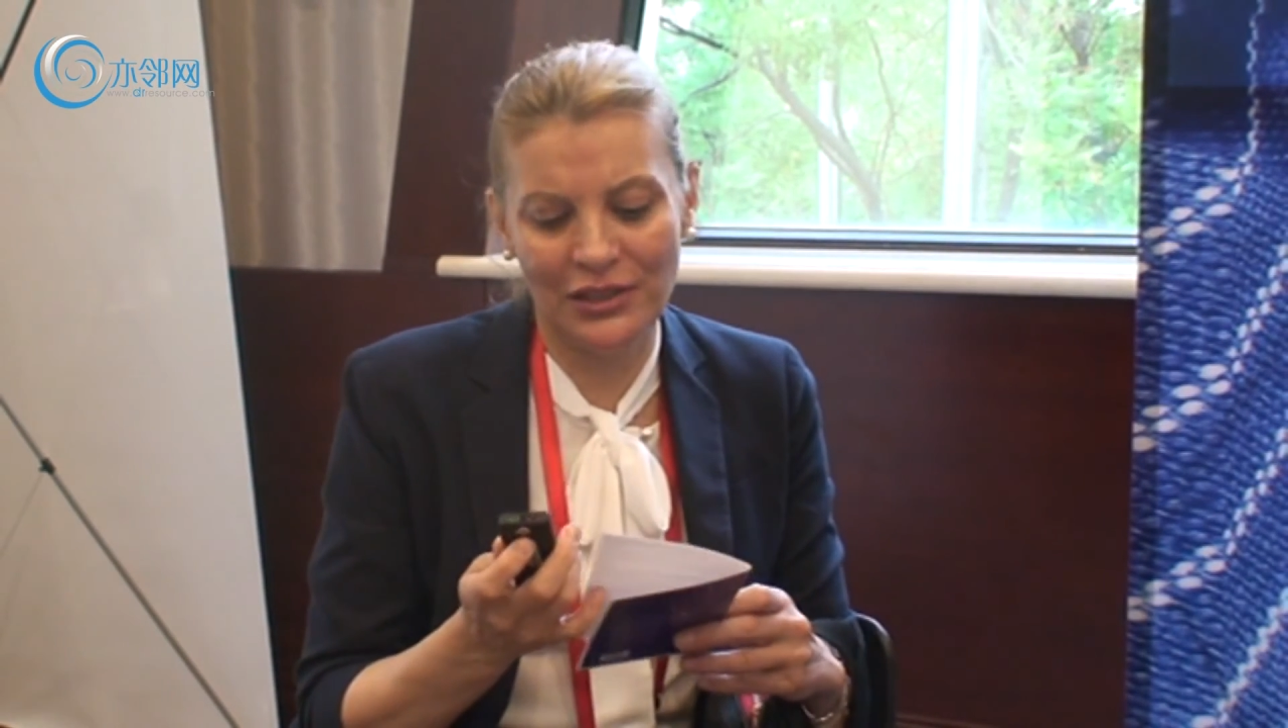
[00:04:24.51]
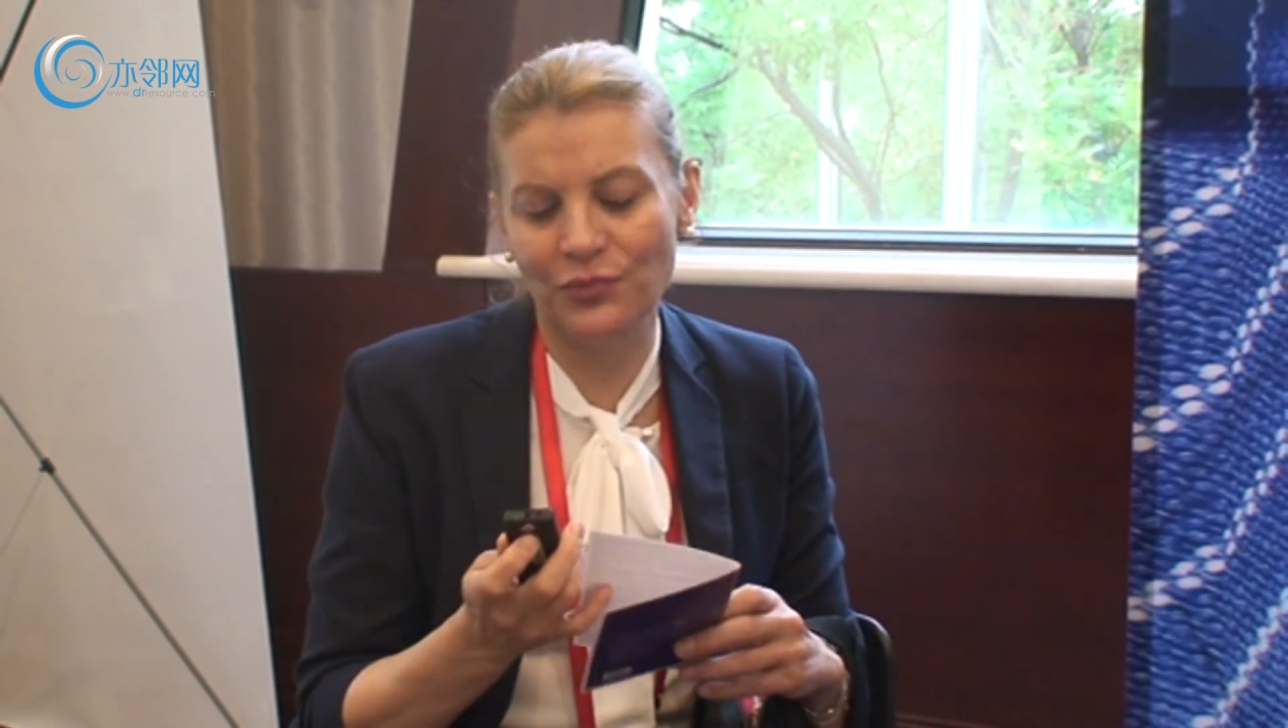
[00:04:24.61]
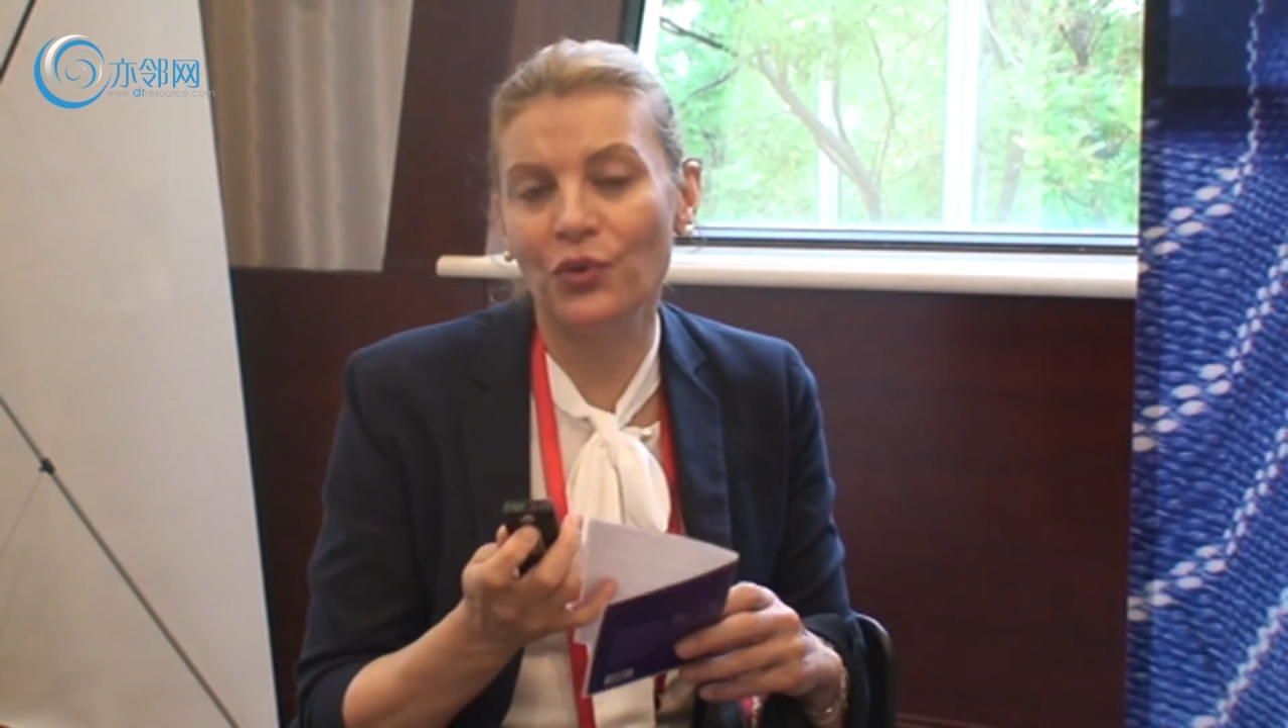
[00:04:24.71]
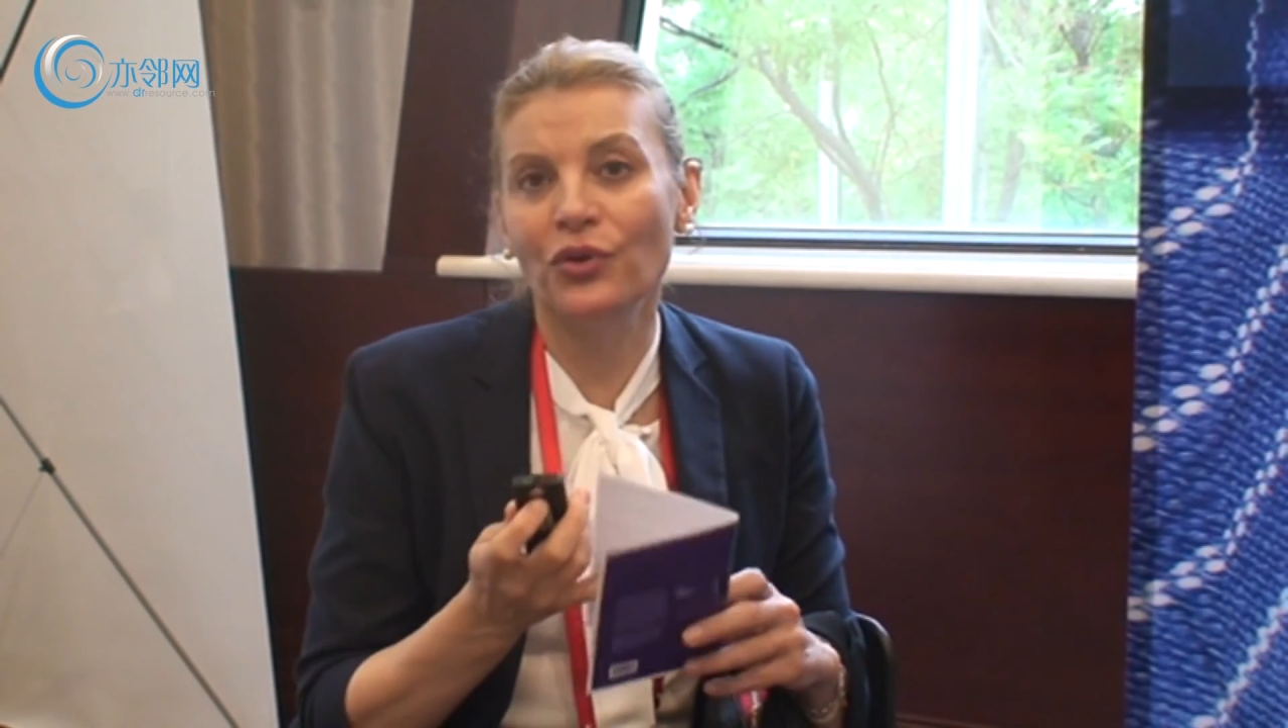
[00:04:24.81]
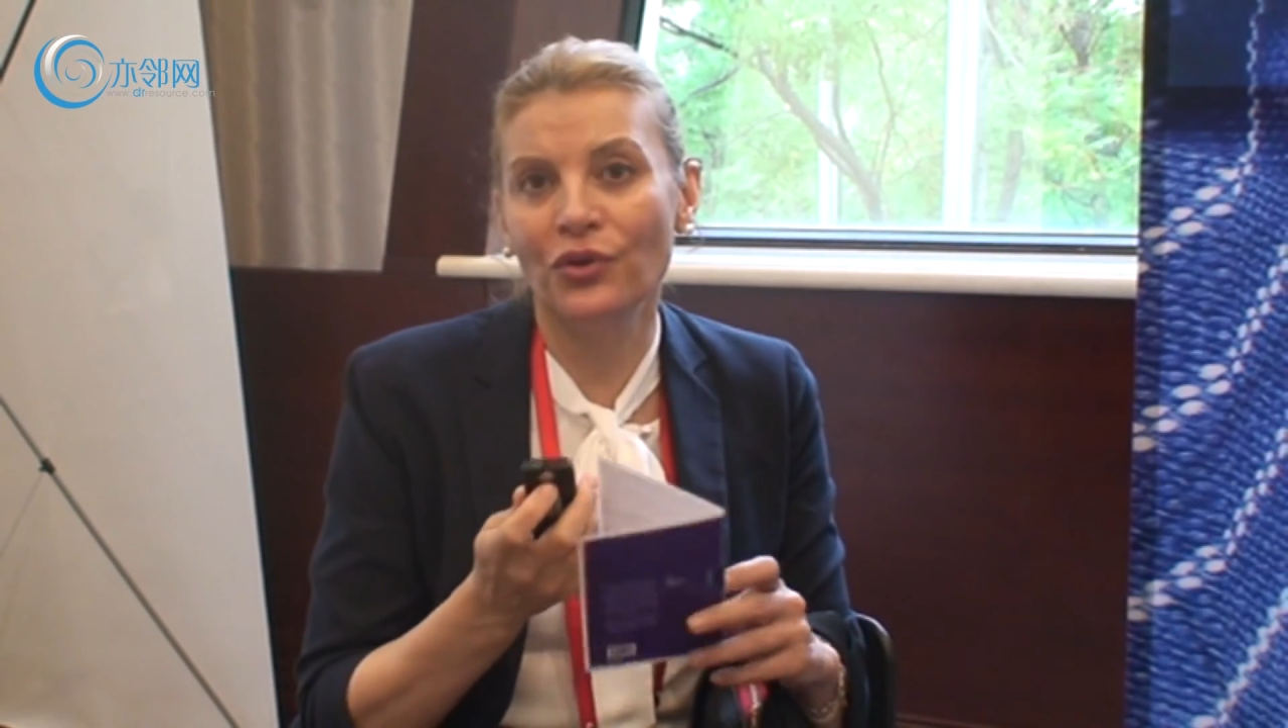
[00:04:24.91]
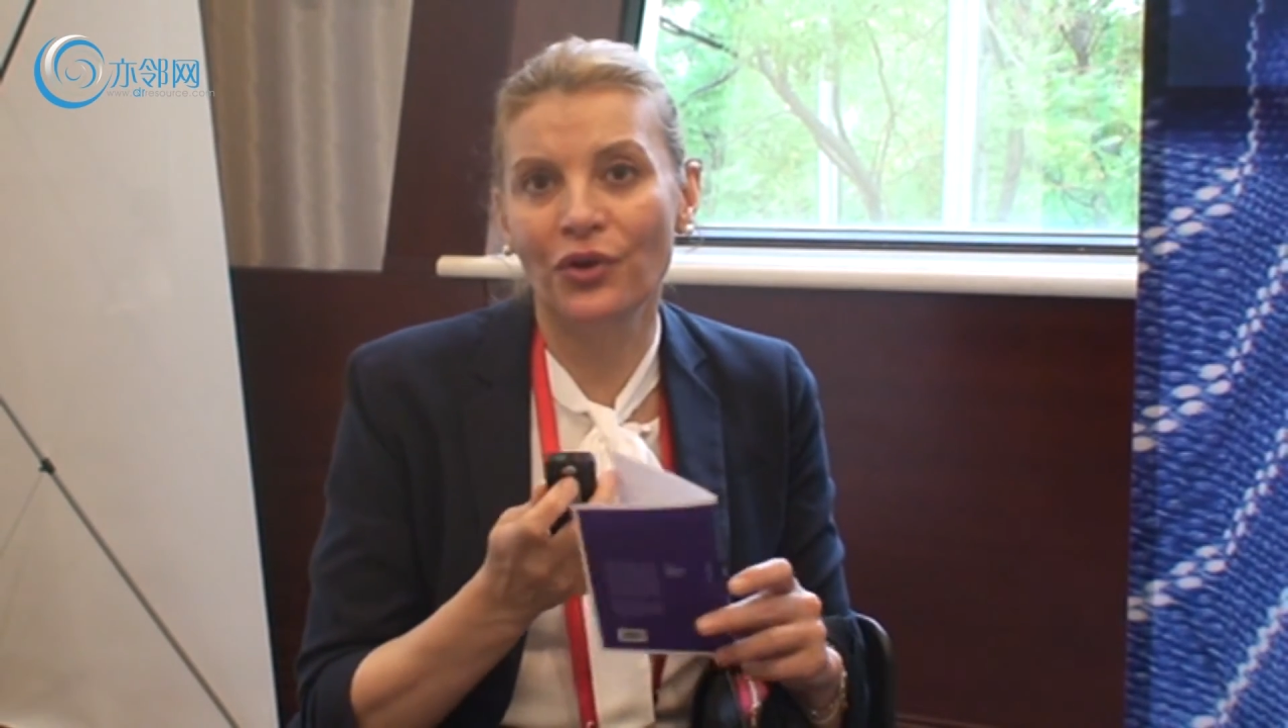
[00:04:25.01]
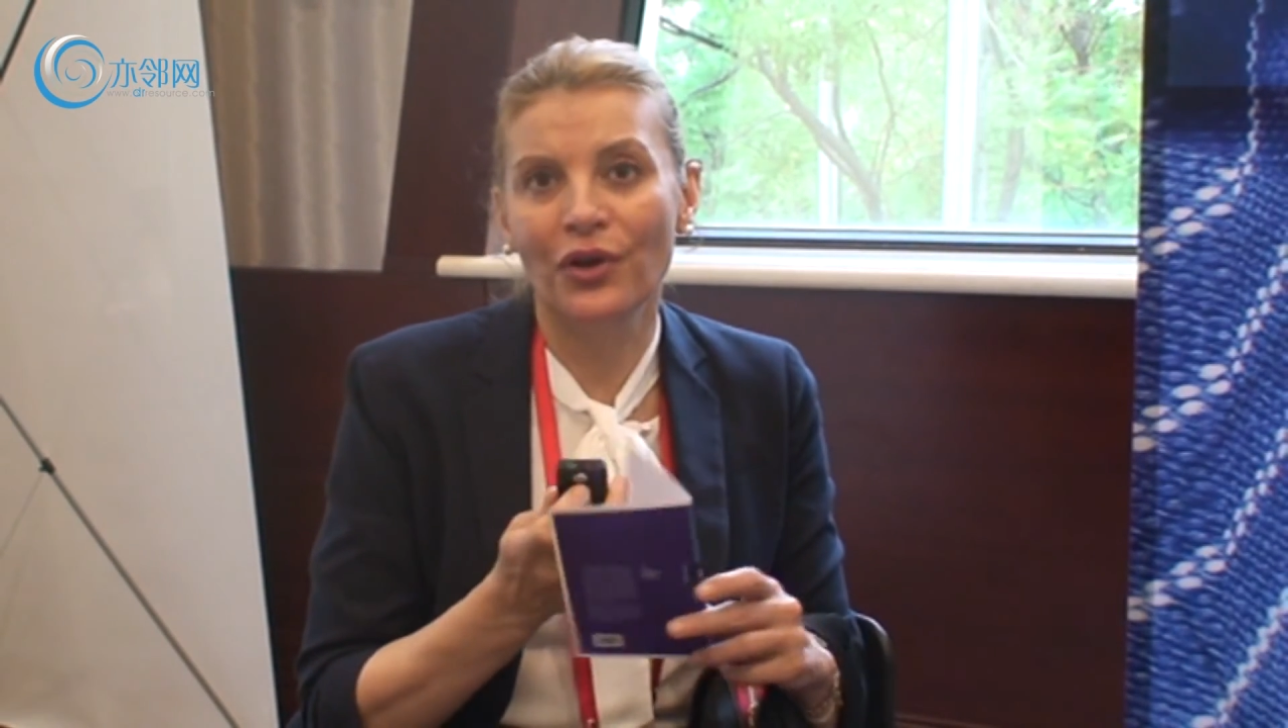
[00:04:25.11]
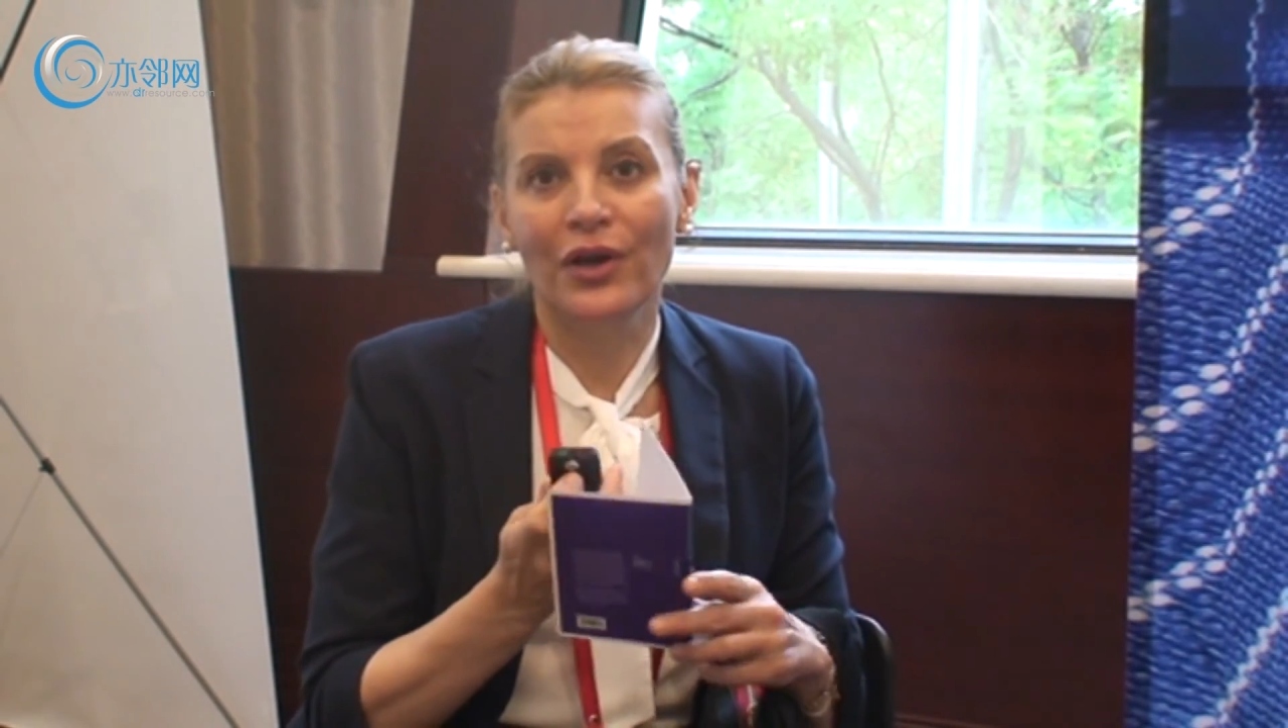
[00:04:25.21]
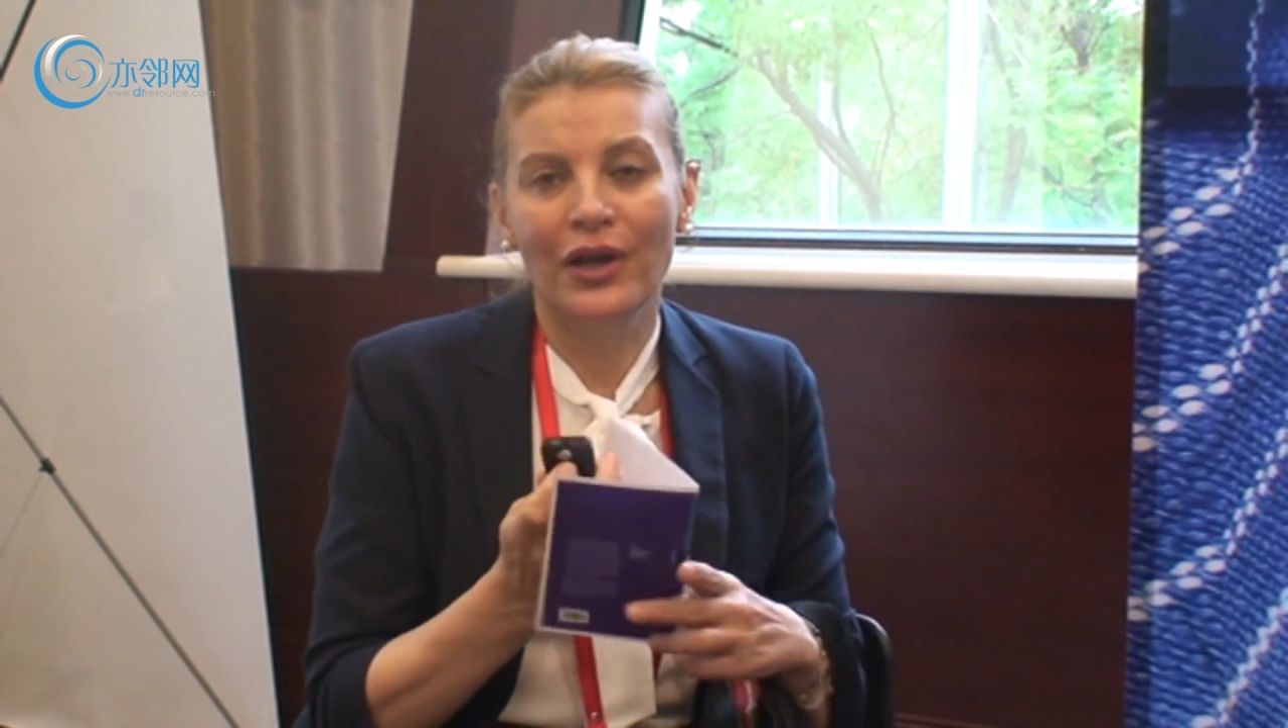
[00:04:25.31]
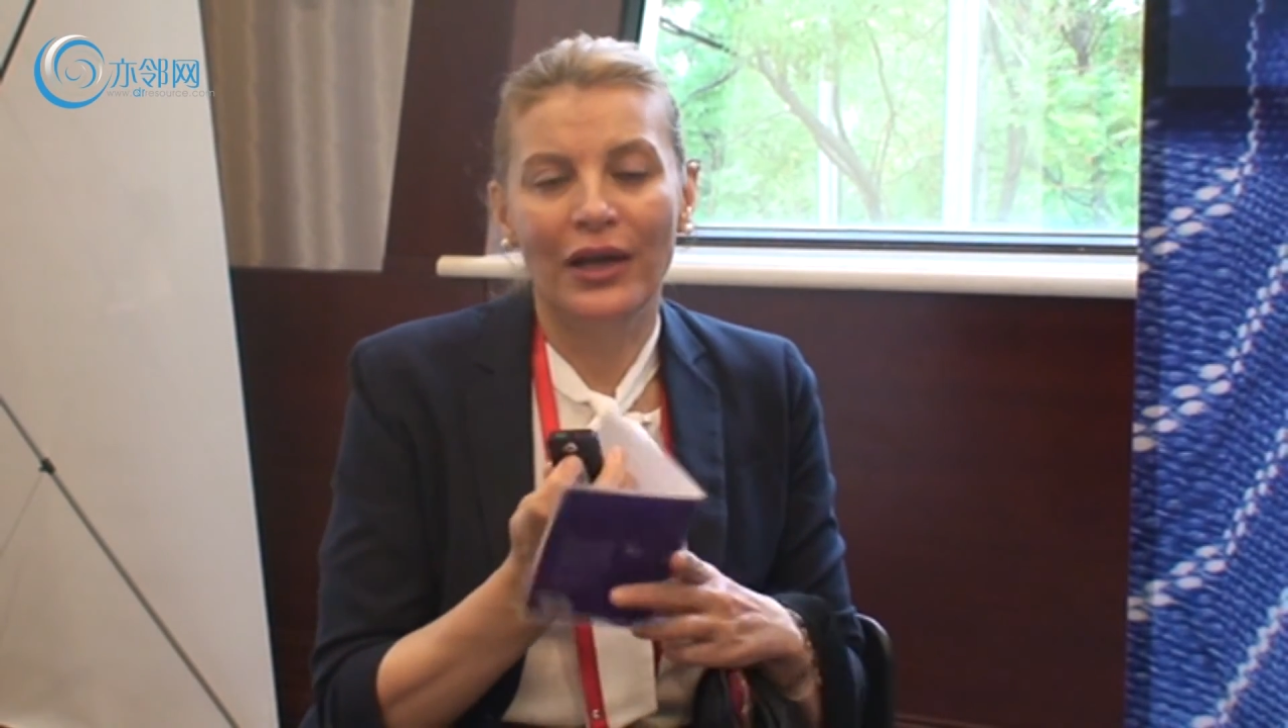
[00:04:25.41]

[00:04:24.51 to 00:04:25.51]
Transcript: this book